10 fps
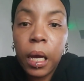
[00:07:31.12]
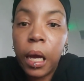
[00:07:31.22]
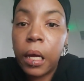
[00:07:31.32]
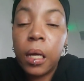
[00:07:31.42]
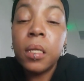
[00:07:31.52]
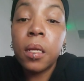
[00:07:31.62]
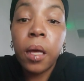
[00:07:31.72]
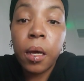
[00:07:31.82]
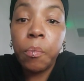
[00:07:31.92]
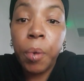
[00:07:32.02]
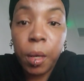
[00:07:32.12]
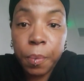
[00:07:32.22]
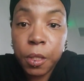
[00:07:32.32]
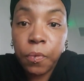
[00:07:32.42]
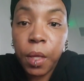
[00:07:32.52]
And he did that
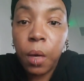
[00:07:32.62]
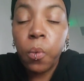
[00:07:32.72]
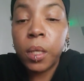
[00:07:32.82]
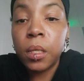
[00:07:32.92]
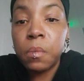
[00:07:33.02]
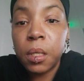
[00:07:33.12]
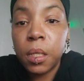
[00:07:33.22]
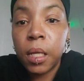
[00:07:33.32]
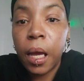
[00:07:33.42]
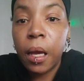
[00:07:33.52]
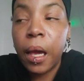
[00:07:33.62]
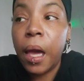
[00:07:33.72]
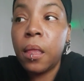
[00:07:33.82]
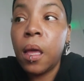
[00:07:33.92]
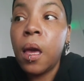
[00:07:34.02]
purposefully. It wasn't a mistake.
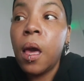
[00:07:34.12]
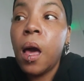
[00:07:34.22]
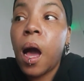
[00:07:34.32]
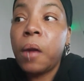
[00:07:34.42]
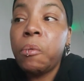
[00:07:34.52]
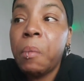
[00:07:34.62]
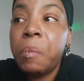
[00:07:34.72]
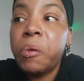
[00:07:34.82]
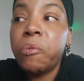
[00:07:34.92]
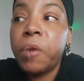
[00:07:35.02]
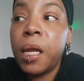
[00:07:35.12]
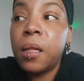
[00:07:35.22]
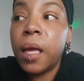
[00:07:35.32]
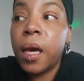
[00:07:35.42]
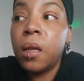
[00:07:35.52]
And I remember
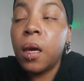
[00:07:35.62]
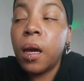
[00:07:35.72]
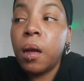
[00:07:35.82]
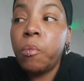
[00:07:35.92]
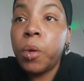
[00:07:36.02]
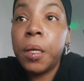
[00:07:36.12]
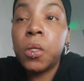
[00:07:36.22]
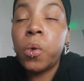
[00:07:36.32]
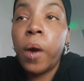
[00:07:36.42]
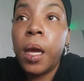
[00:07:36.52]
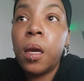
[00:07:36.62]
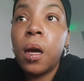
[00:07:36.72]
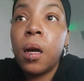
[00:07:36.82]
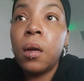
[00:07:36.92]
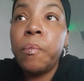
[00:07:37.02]
reading that when I was quite
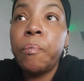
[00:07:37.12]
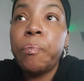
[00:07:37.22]
young.